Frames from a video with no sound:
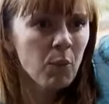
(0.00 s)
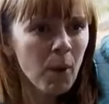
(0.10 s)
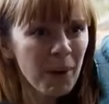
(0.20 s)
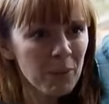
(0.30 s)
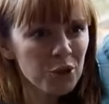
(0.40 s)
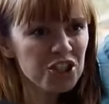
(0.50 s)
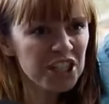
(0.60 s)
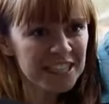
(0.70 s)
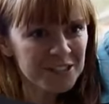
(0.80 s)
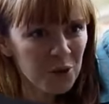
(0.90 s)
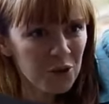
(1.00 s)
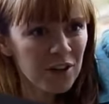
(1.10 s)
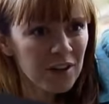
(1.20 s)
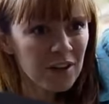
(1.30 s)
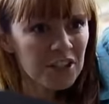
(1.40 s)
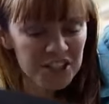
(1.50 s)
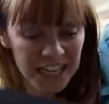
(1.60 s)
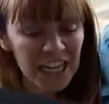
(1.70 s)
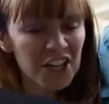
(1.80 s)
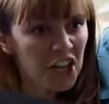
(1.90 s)
What about what she's done?
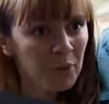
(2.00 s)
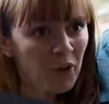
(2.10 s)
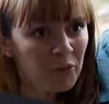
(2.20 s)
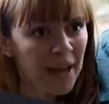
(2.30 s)
Stealing you off